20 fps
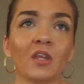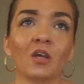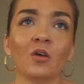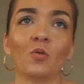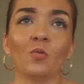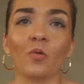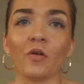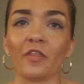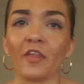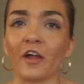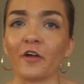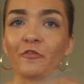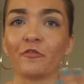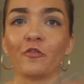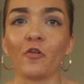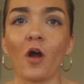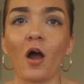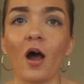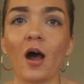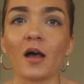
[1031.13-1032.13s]
with like
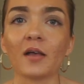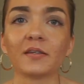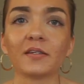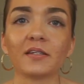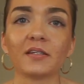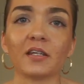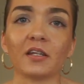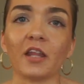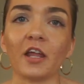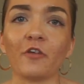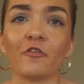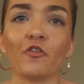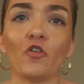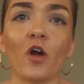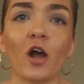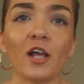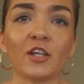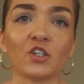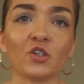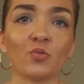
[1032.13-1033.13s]
frost, and like
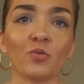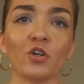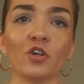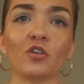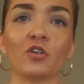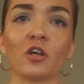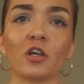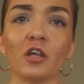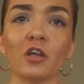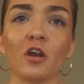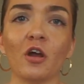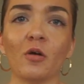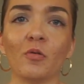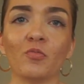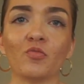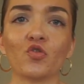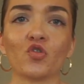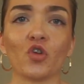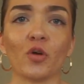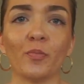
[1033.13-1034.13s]
frost would, you know,
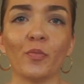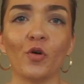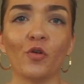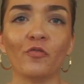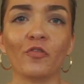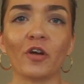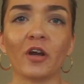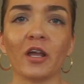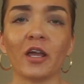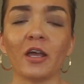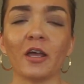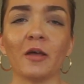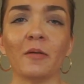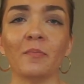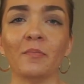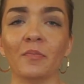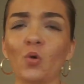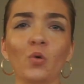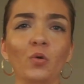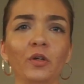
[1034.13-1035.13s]
drip over
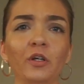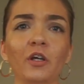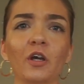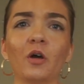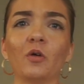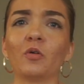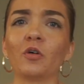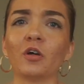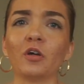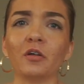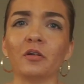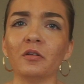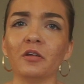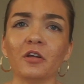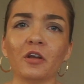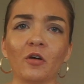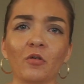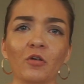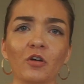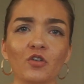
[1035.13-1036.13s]
him. Julio could, you
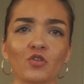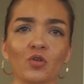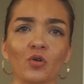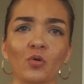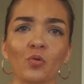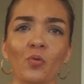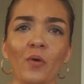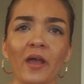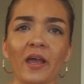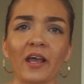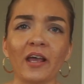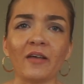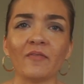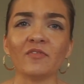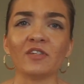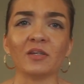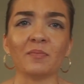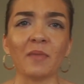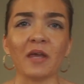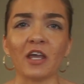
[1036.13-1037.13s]
know, control
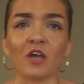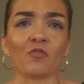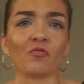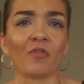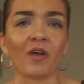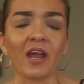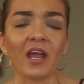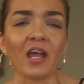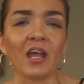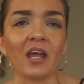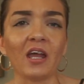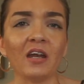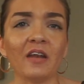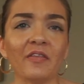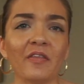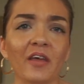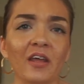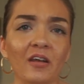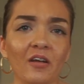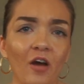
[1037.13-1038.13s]
waves and make it rain, and
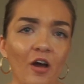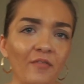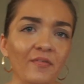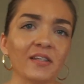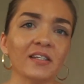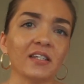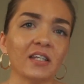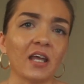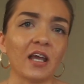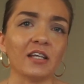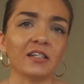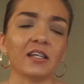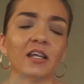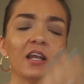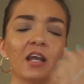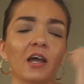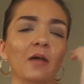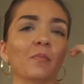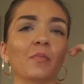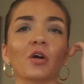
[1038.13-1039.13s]
then obviously I said
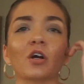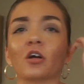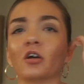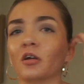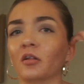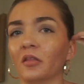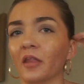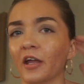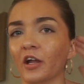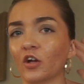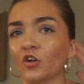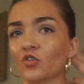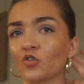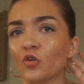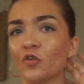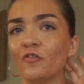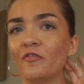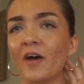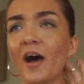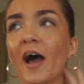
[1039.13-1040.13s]
Amber could like
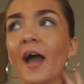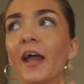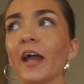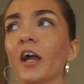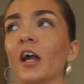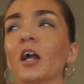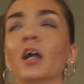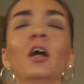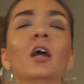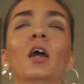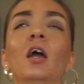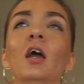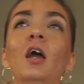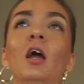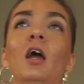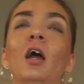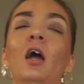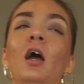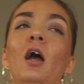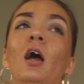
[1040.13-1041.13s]
control fire.
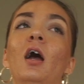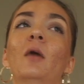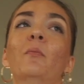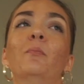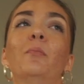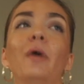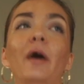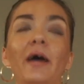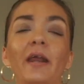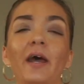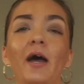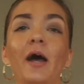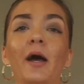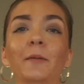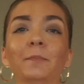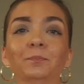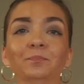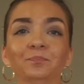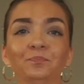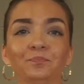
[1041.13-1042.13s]

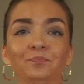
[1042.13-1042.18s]
But